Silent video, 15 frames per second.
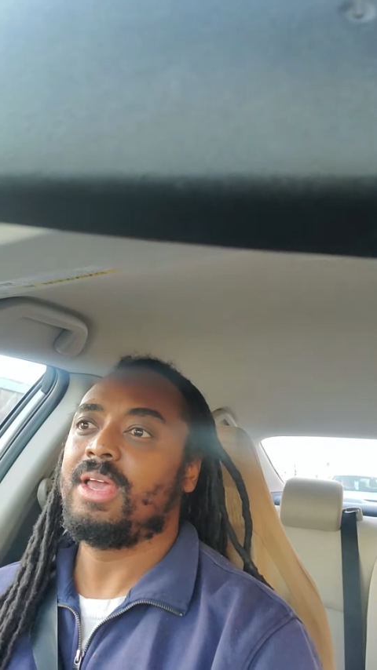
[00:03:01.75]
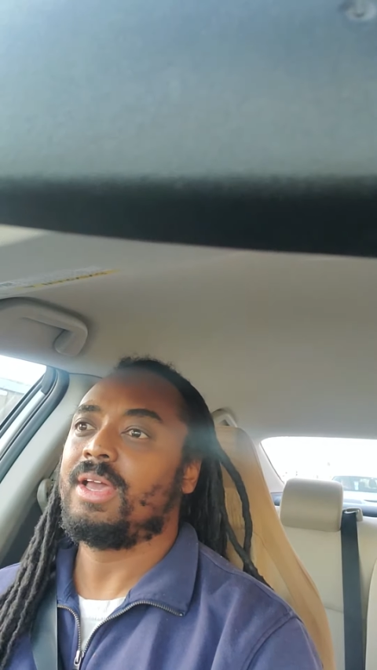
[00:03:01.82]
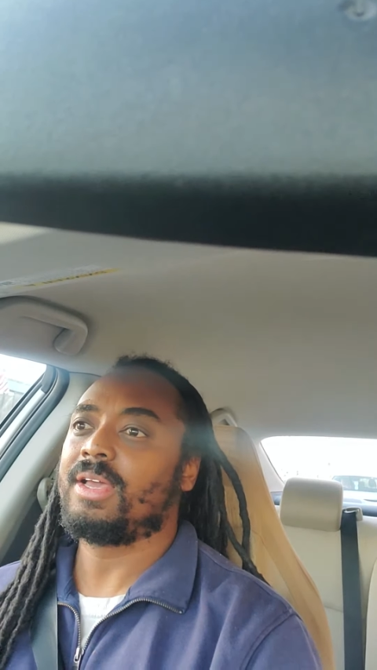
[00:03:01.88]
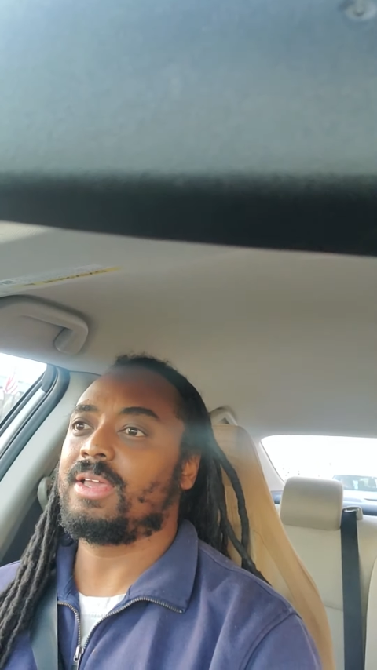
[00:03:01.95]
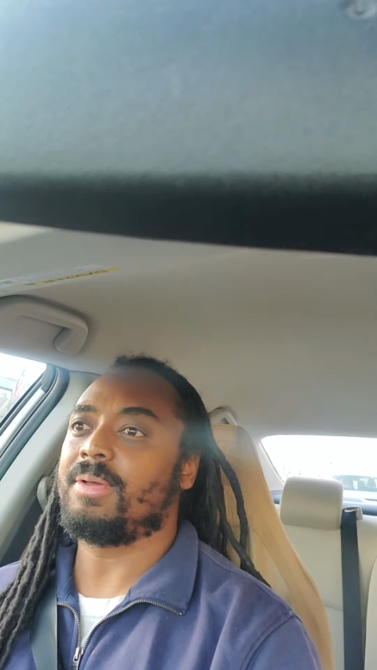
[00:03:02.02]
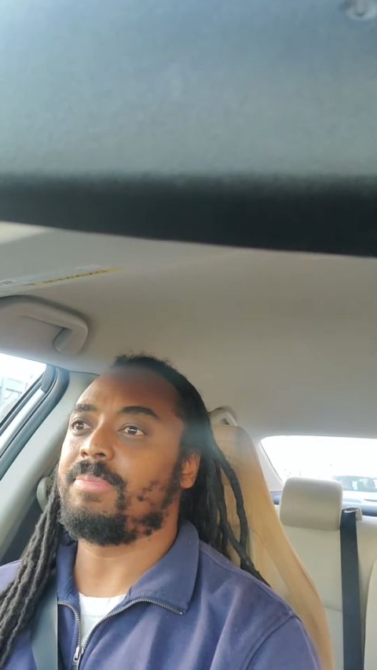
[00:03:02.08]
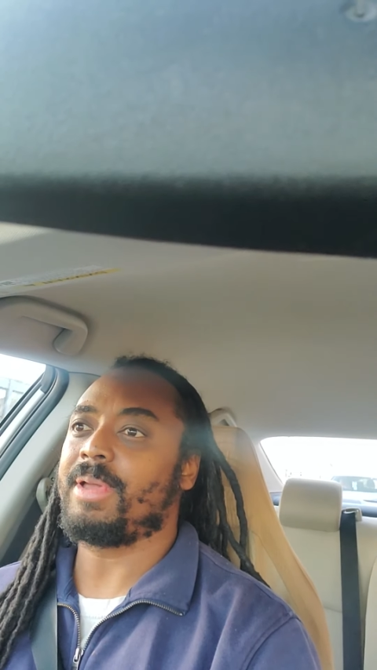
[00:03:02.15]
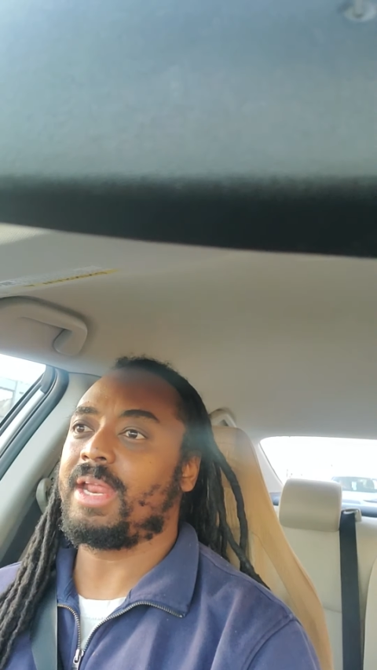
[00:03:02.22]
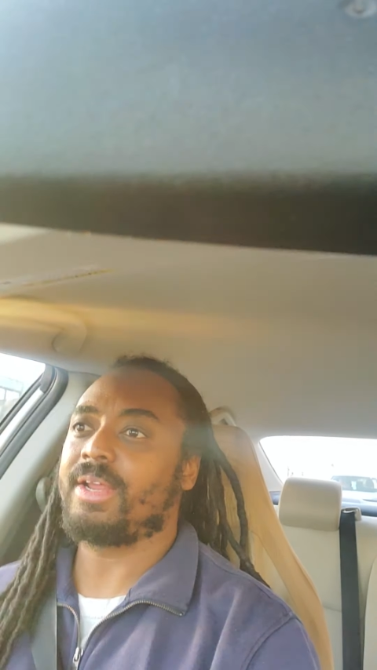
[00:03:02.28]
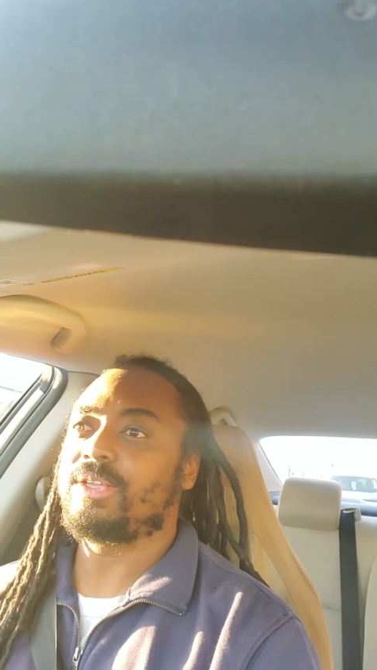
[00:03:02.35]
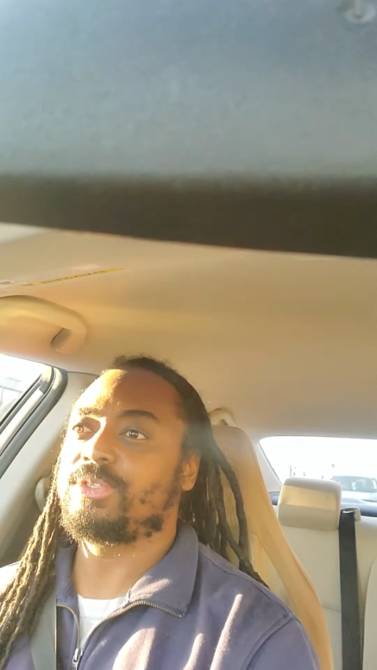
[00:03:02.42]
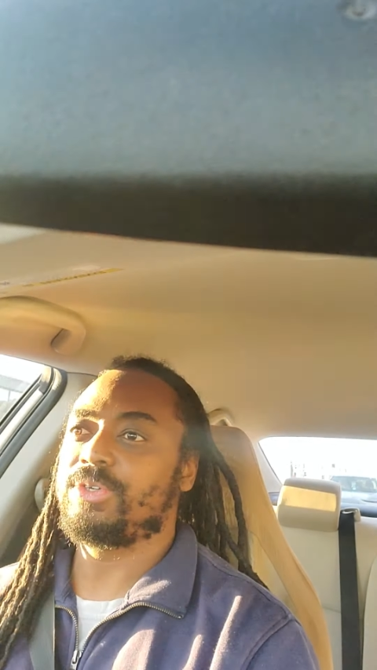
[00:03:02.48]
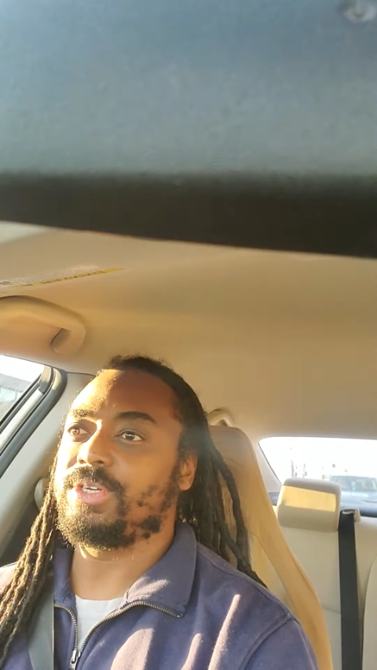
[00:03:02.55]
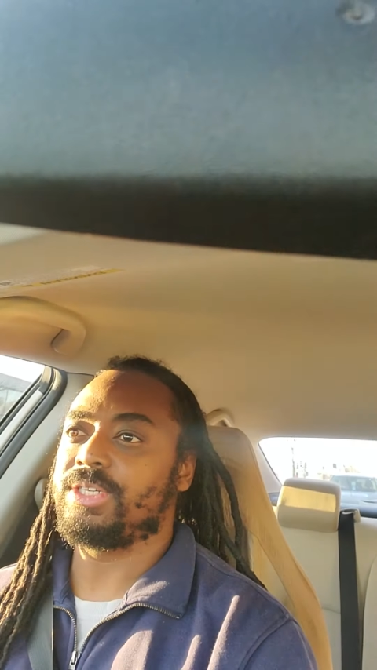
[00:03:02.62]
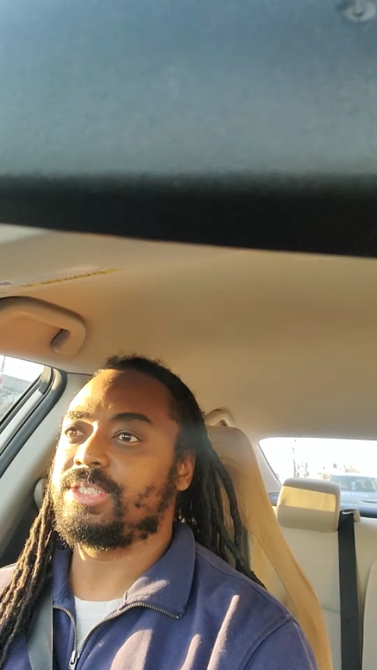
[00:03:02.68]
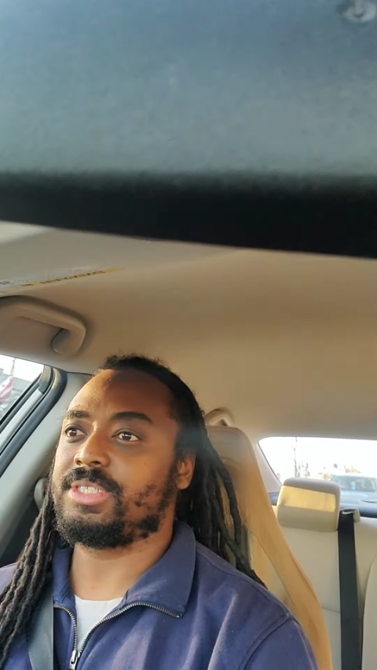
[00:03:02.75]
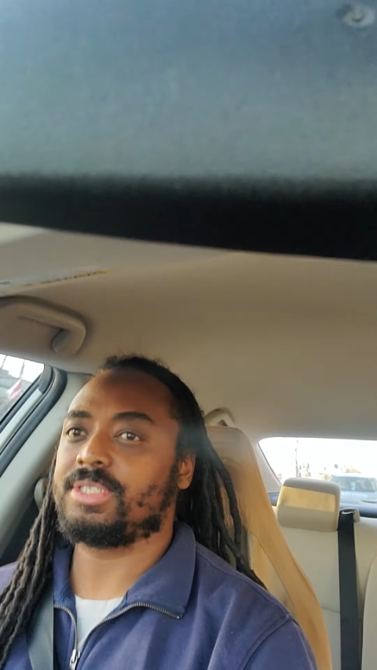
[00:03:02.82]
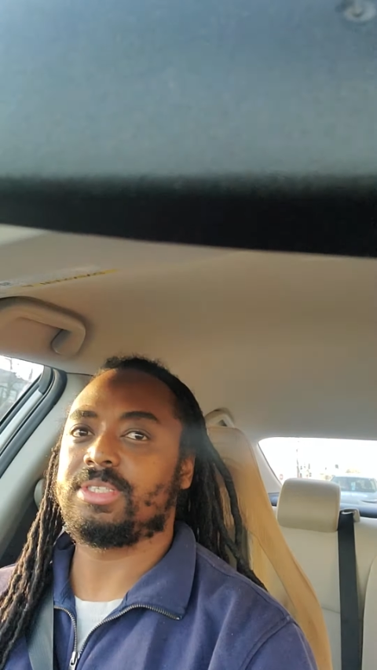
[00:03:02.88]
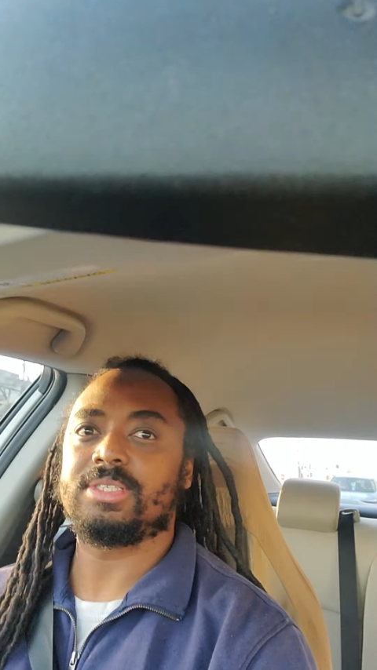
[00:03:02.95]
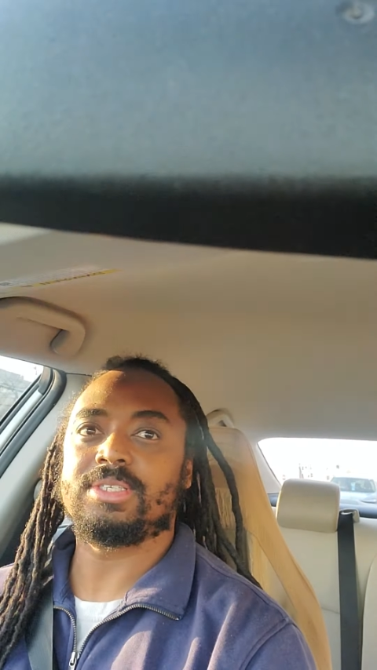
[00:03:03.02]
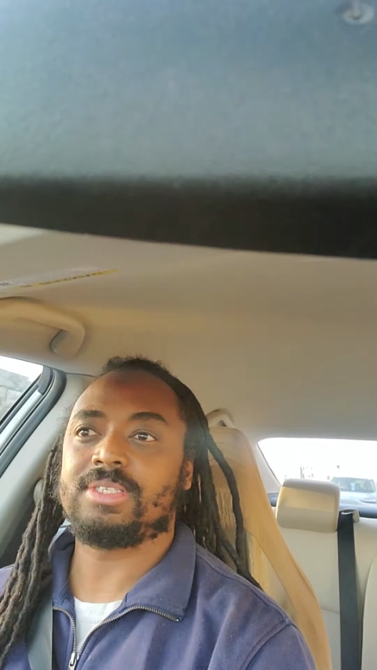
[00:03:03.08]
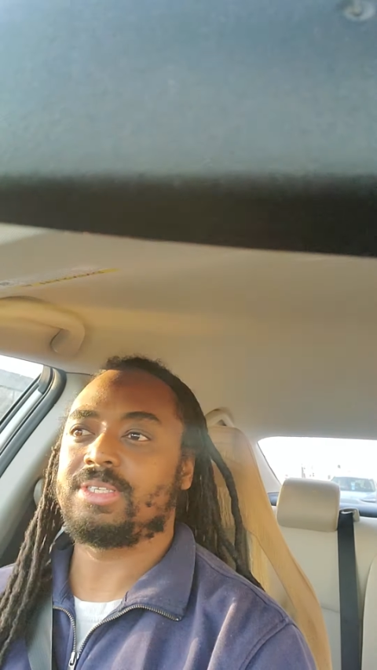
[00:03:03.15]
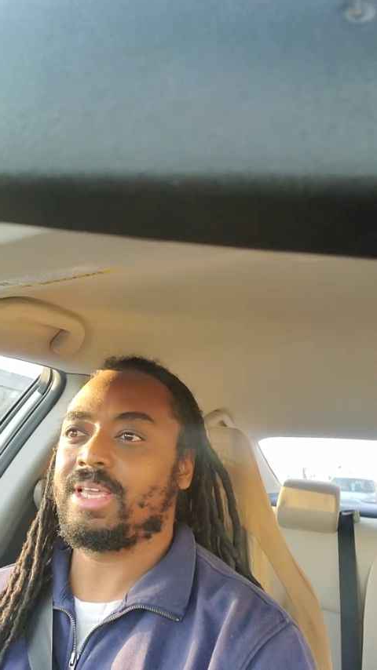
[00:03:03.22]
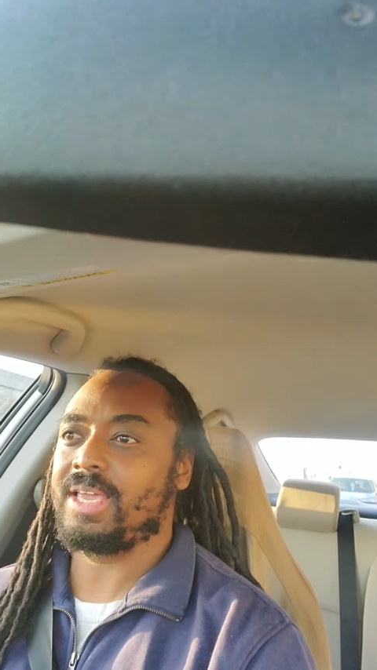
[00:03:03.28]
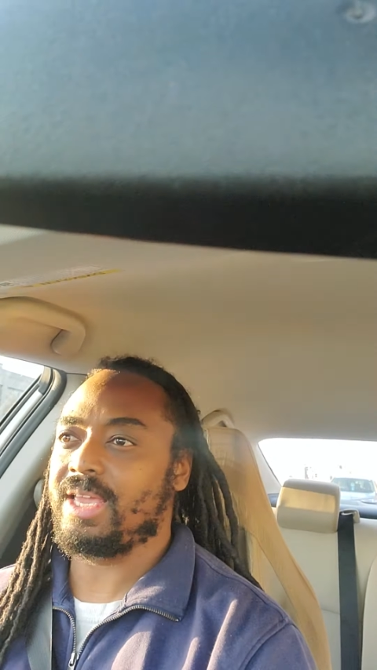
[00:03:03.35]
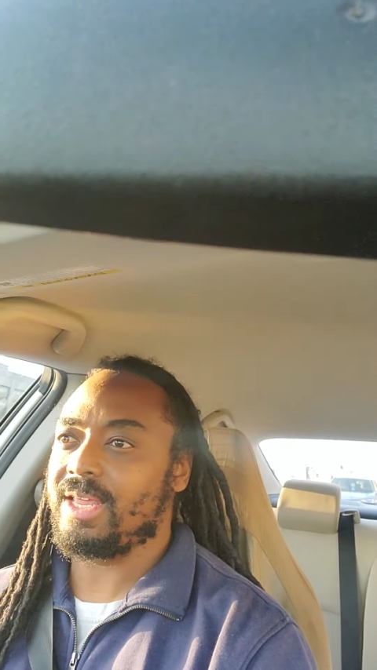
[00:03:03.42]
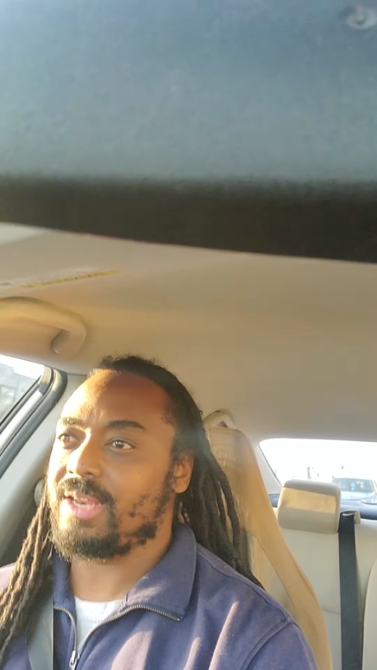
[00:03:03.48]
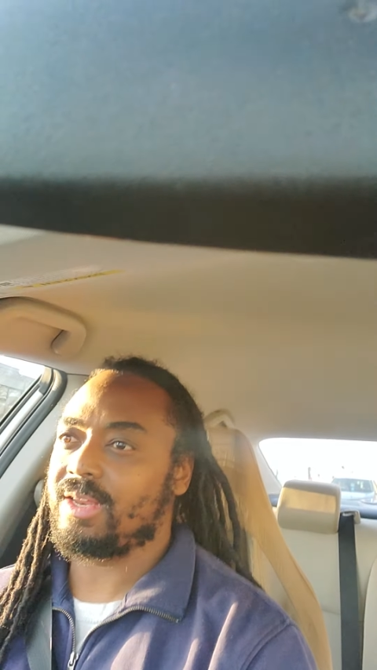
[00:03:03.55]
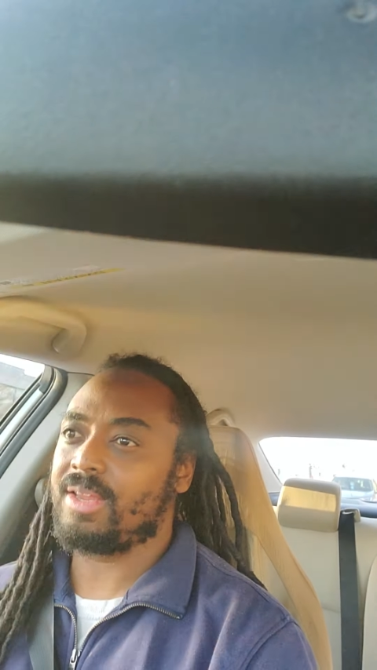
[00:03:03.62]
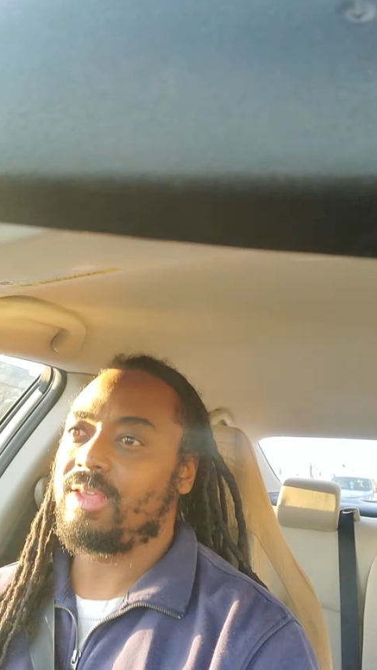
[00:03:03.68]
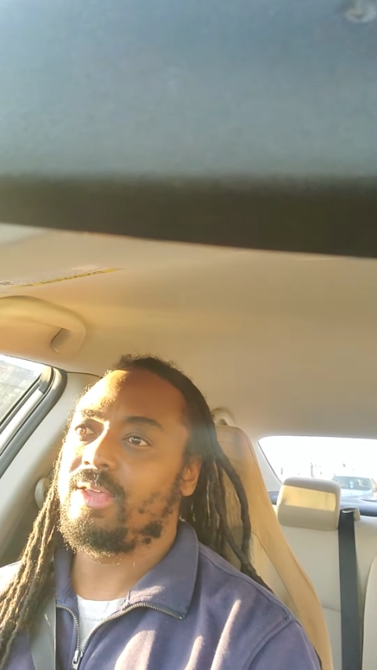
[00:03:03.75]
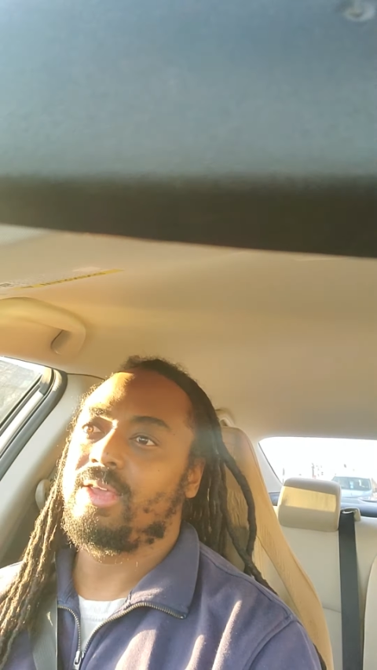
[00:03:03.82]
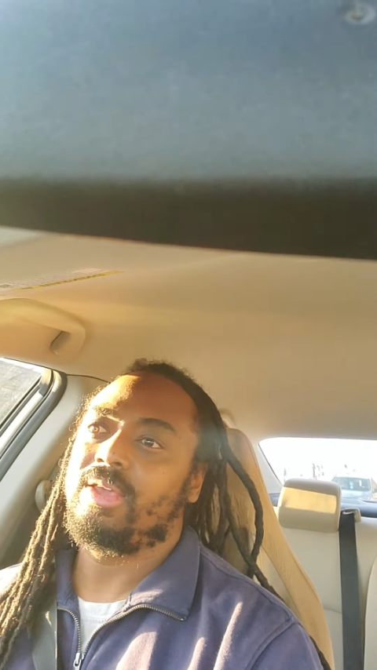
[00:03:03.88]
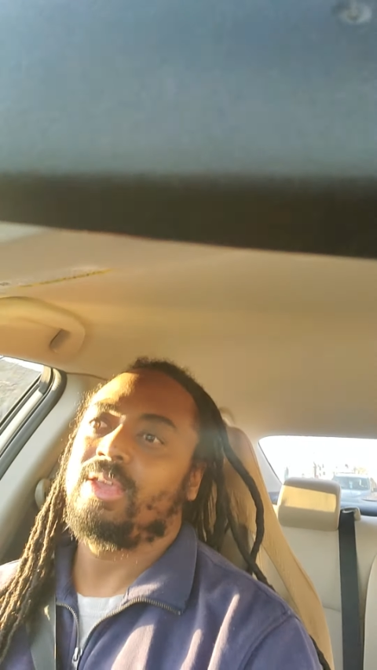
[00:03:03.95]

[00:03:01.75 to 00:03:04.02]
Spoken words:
Kemetic traditions in